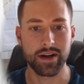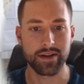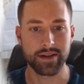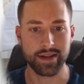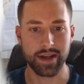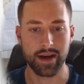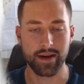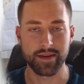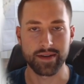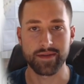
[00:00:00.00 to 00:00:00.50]

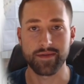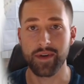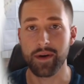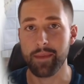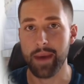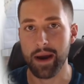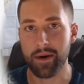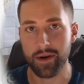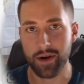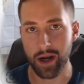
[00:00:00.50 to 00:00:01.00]
ourselves
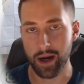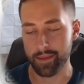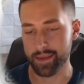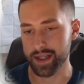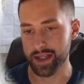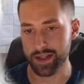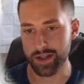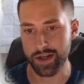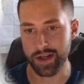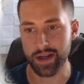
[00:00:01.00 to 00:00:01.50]
from our
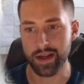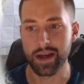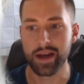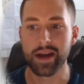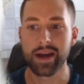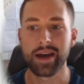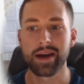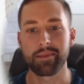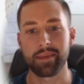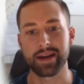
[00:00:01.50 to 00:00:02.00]
competition
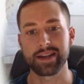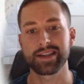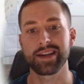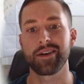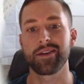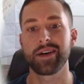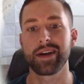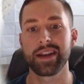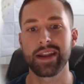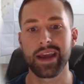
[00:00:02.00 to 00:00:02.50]
by
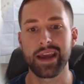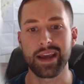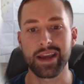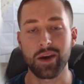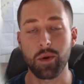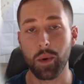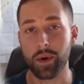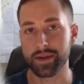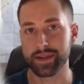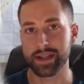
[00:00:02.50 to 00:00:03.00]
selling a
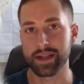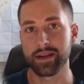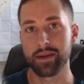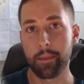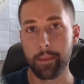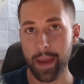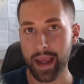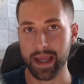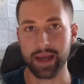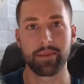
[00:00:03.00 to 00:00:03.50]
quilted
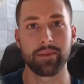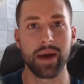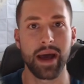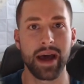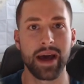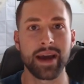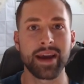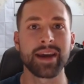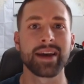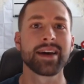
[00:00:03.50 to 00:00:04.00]
makeup
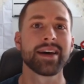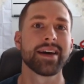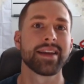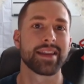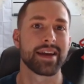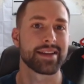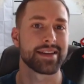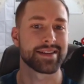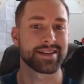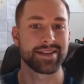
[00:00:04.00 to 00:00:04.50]
bag
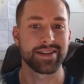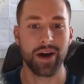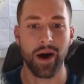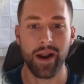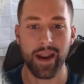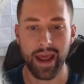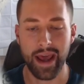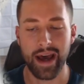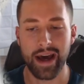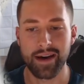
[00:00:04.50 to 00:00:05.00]
that does
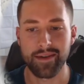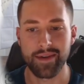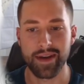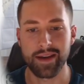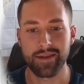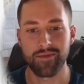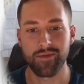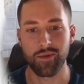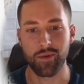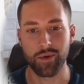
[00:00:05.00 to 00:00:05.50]
not have
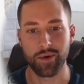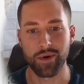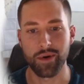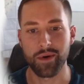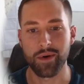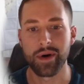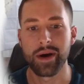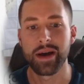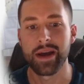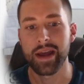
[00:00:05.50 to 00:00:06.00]
a
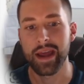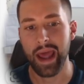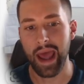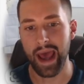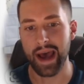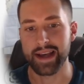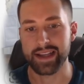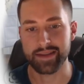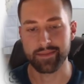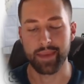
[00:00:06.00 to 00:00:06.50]
floral
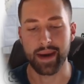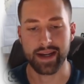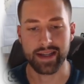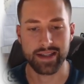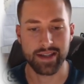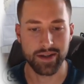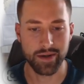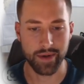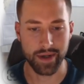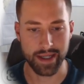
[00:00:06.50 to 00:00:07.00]
aspect
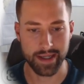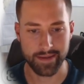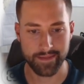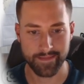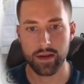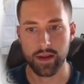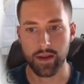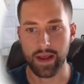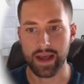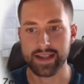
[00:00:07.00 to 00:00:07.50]
to it.
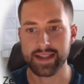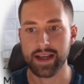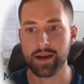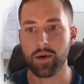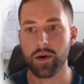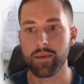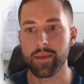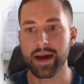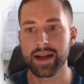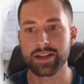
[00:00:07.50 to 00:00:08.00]
The last thing I
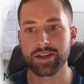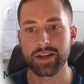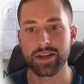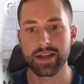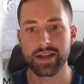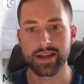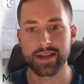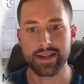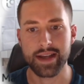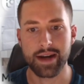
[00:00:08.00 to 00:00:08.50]
want to mention
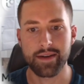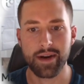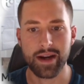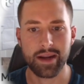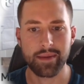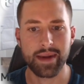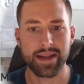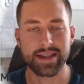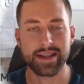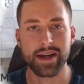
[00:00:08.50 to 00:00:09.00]
is I
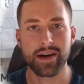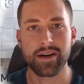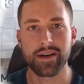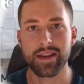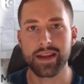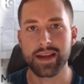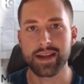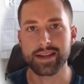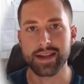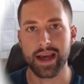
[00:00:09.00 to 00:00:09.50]
recommend selling
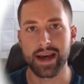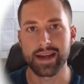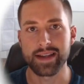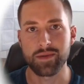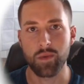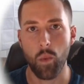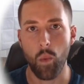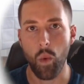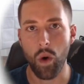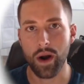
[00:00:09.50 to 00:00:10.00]
these as
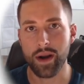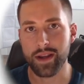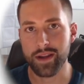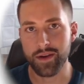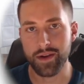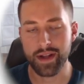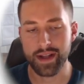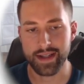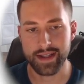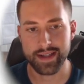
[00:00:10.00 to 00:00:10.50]

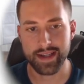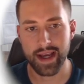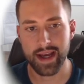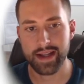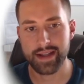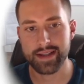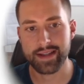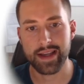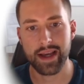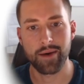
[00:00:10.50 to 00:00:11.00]
1-unit
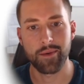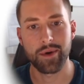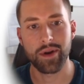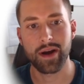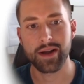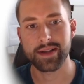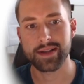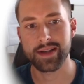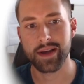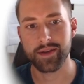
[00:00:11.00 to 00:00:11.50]
sets. I would
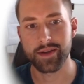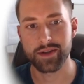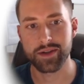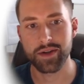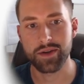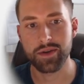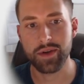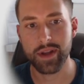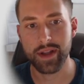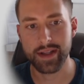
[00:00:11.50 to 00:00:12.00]
not sell the
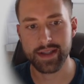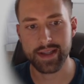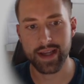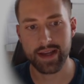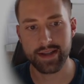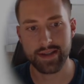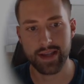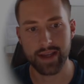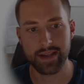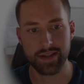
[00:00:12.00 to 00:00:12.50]
2-unit
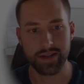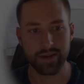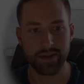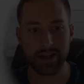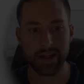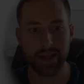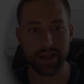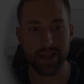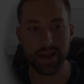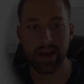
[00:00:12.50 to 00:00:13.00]
sets as you
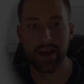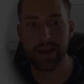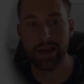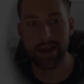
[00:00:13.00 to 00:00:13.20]
see